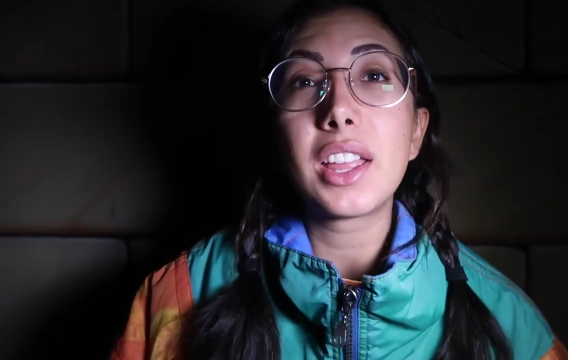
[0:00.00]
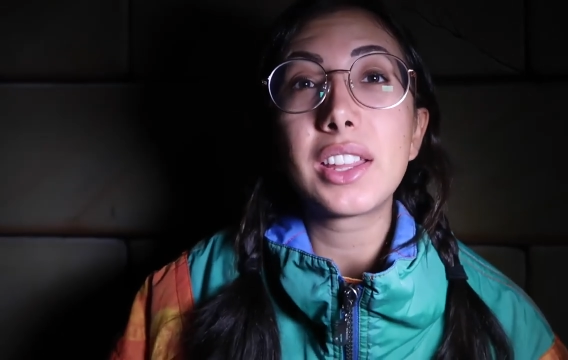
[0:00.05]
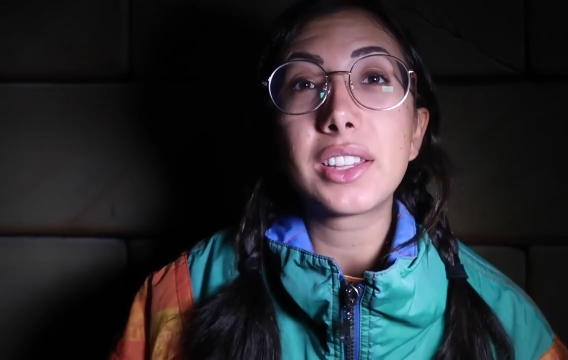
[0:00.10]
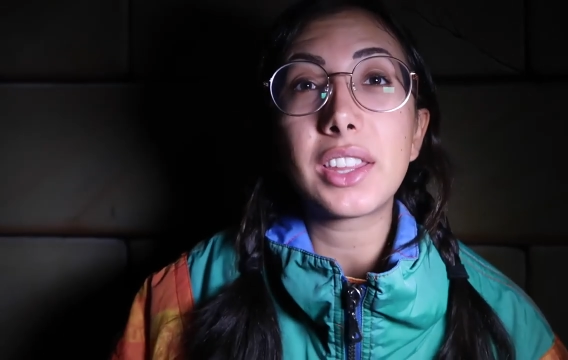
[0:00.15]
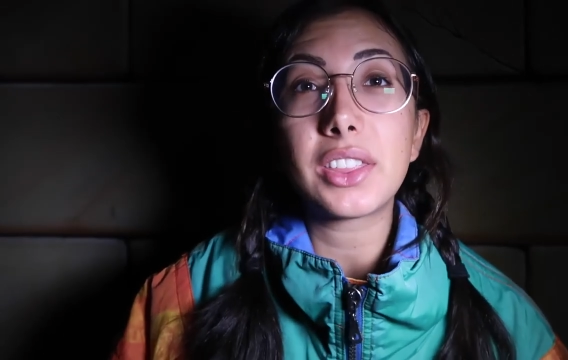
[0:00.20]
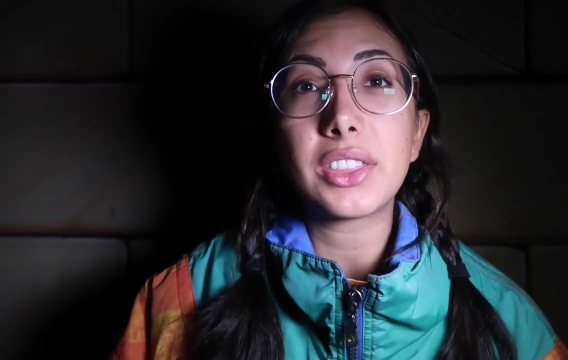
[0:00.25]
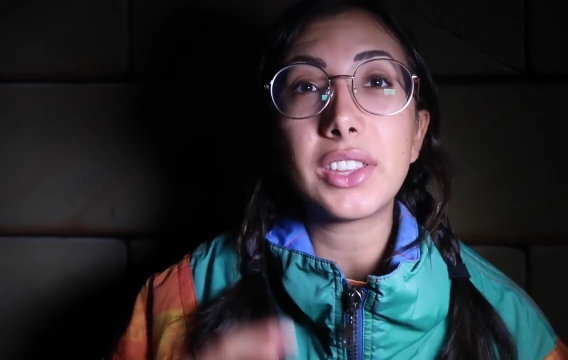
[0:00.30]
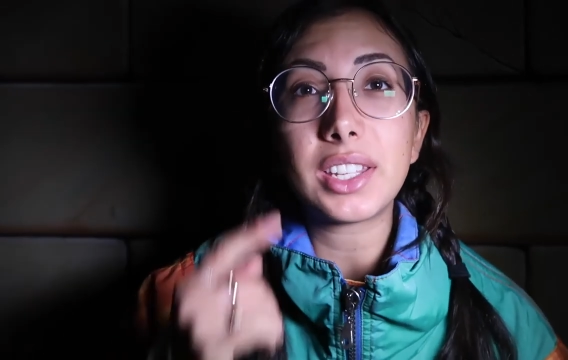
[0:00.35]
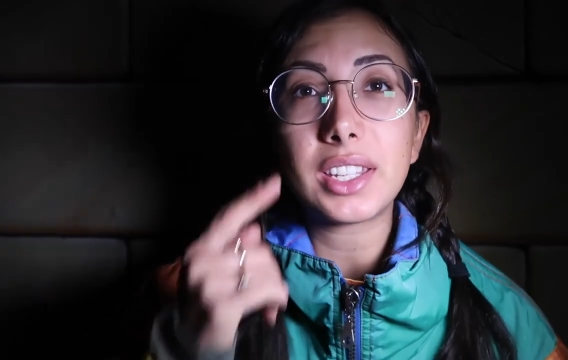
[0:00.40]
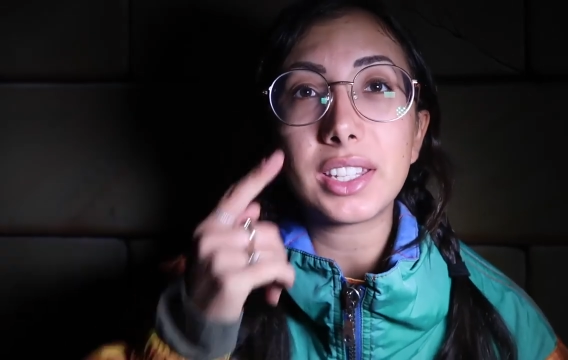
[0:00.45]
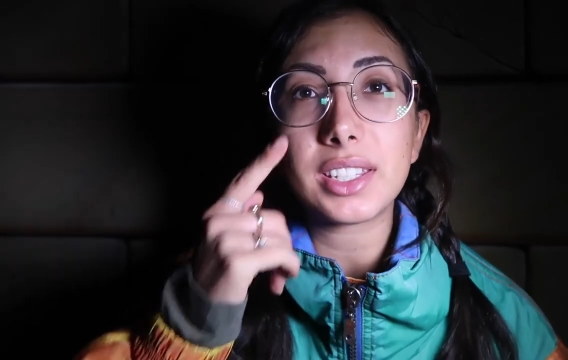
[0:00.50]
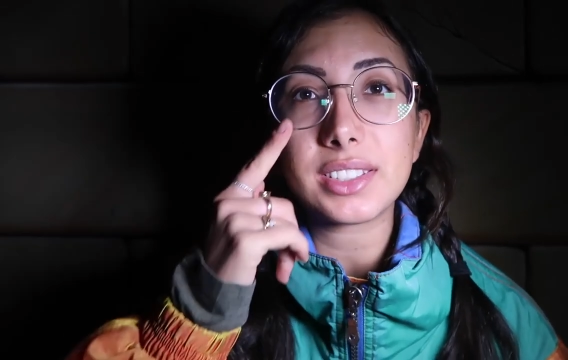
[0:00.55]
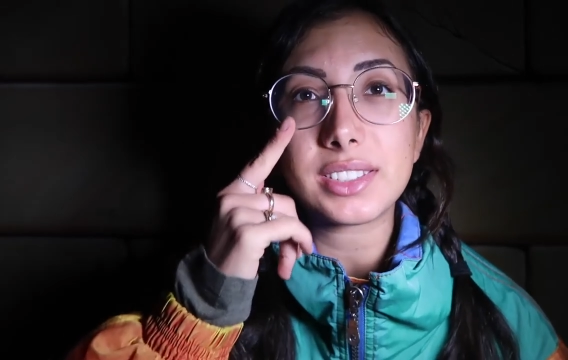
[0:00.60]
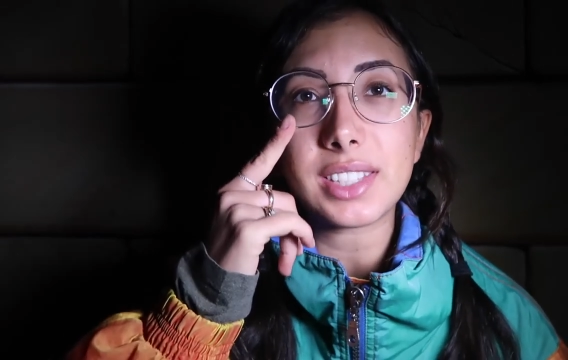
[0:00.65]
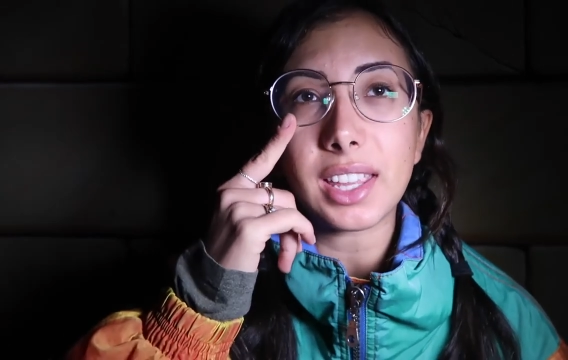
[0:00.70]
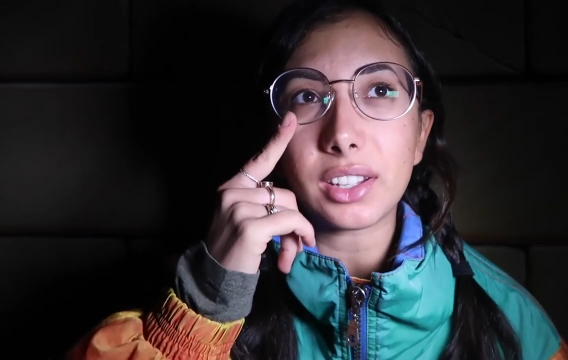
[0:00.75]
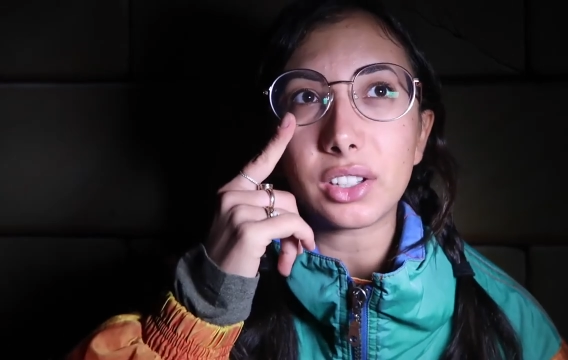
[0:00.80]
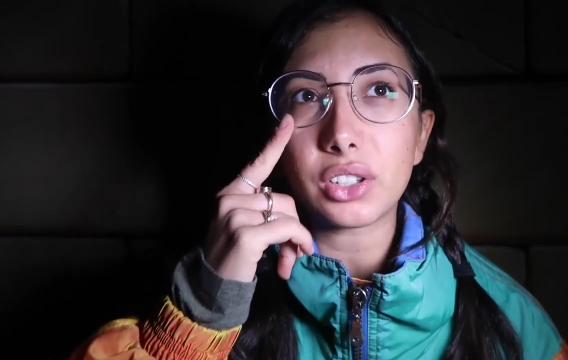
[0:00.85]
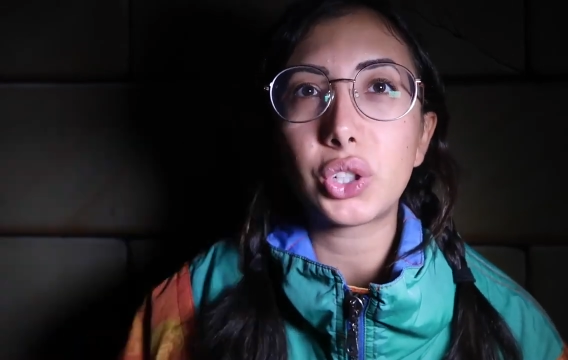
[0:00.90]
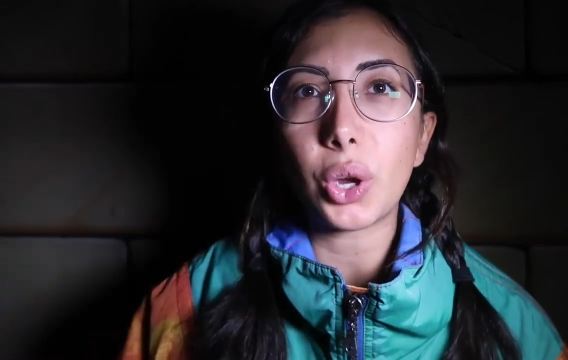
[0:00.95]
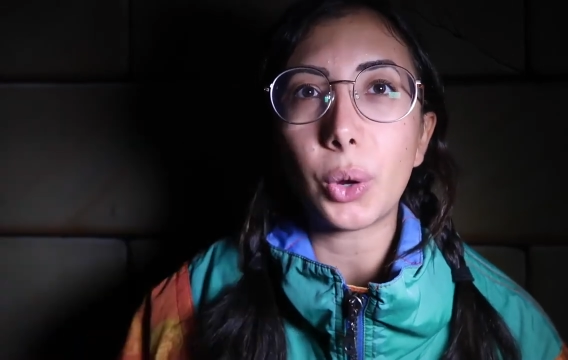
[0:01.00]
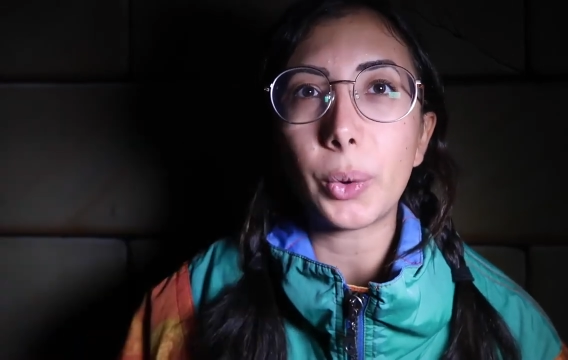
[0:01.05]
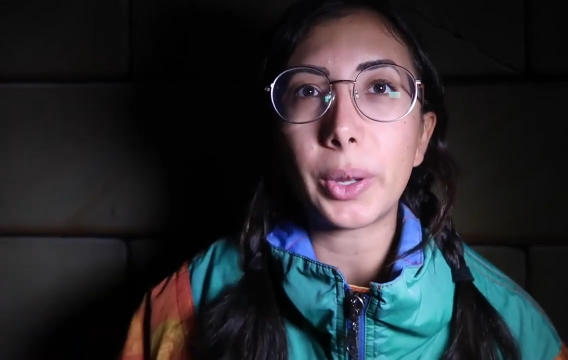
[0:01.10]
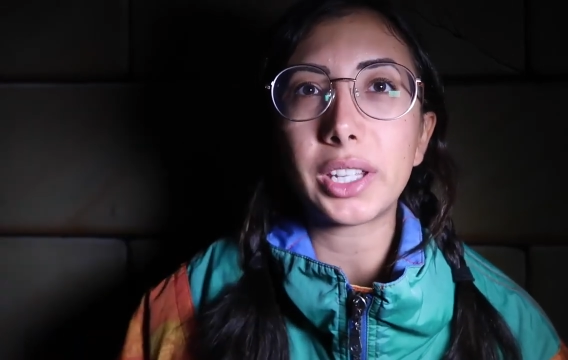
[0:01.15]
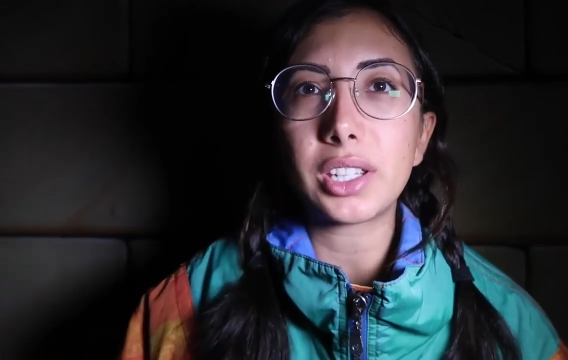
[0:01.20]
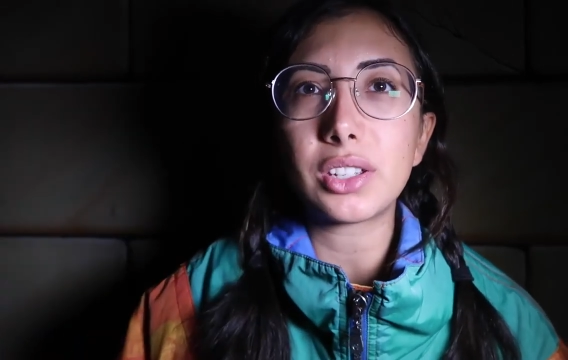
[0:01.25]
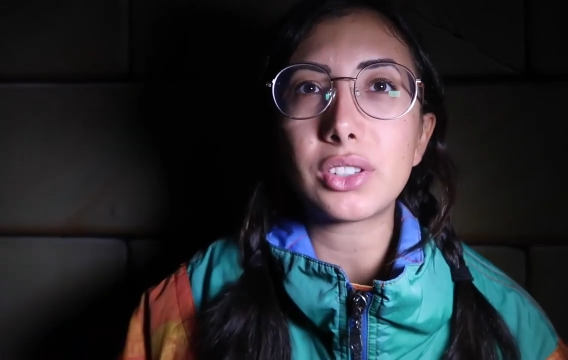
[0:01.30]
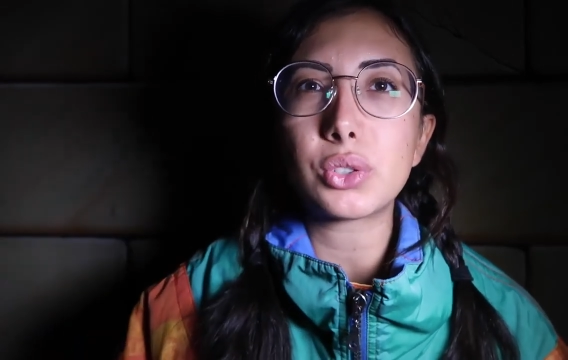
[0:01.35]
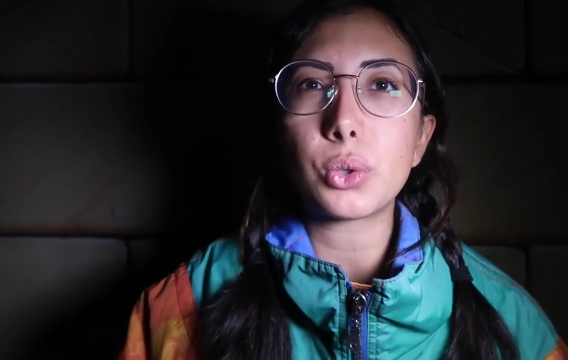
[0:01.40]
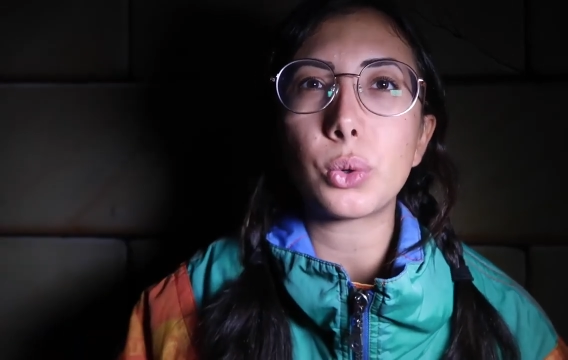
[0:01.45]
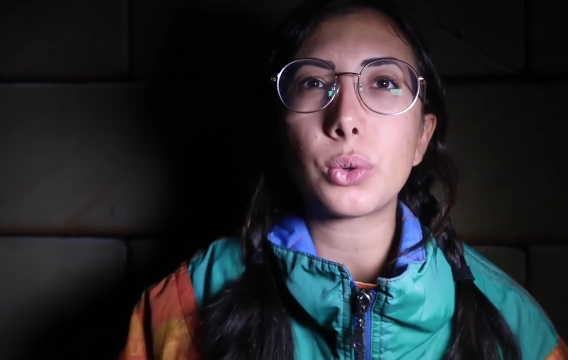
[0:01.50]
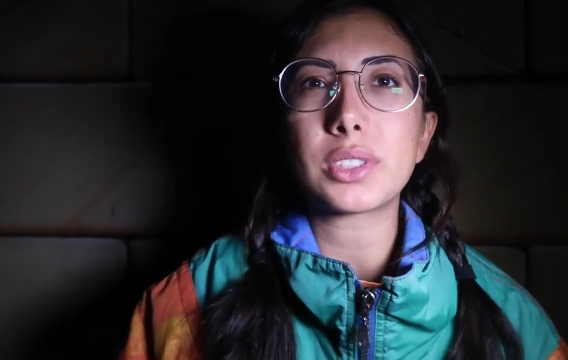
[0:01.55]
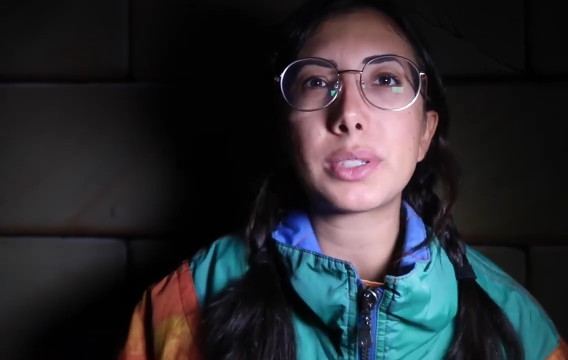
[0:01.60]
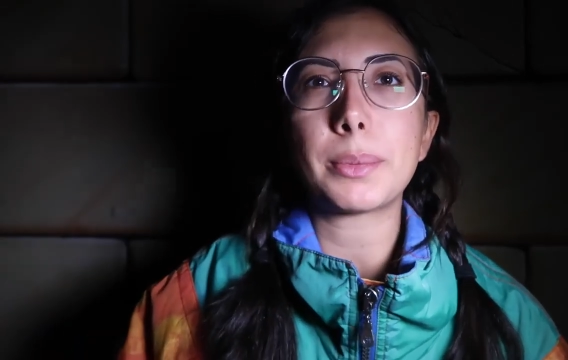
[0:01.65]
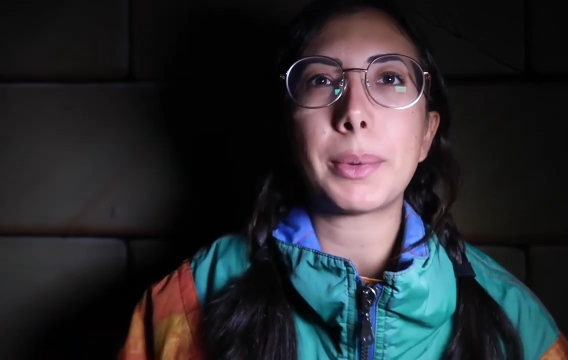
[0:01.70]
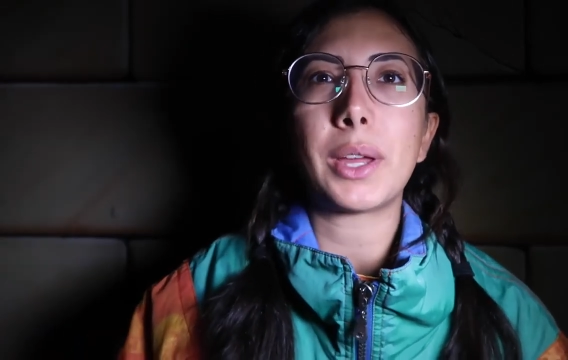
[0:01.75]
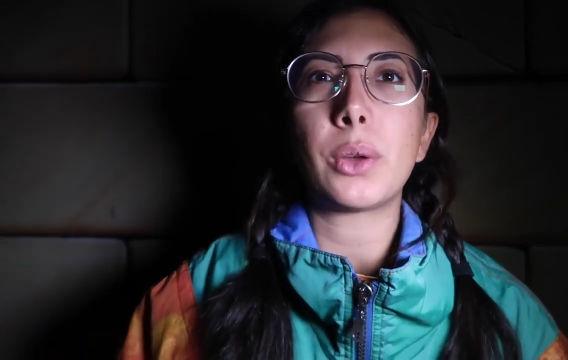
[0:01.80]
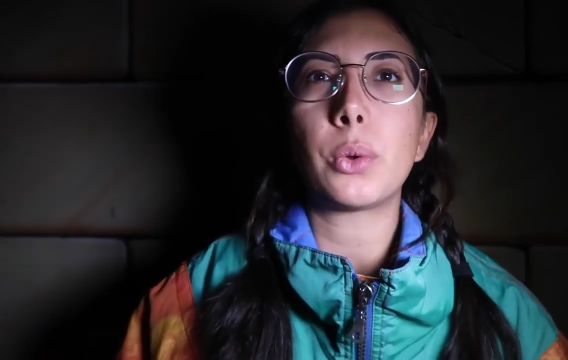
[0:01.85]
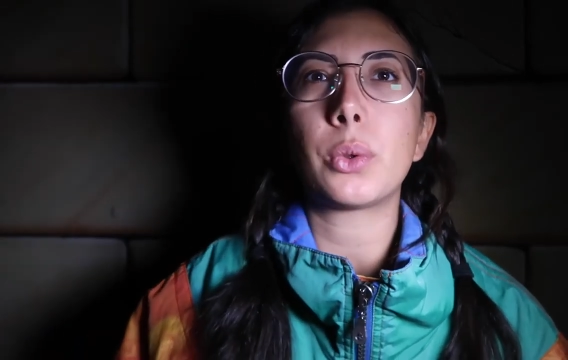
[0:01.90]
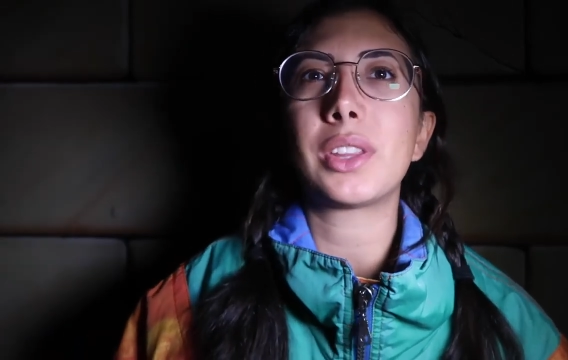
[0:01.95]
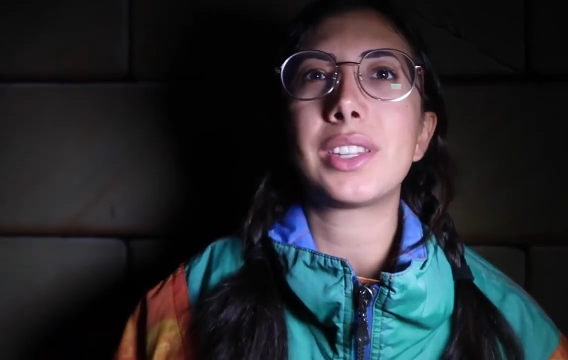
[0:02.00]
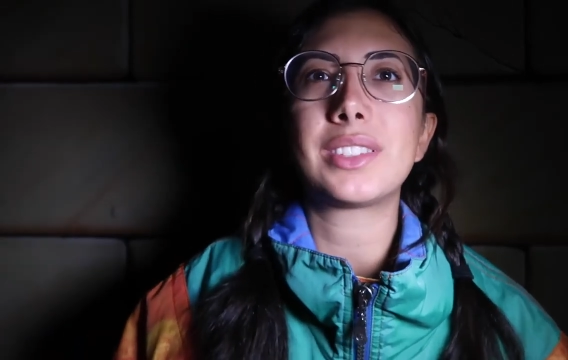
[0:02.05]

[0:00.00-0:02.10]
the thing is that Goenka talks about all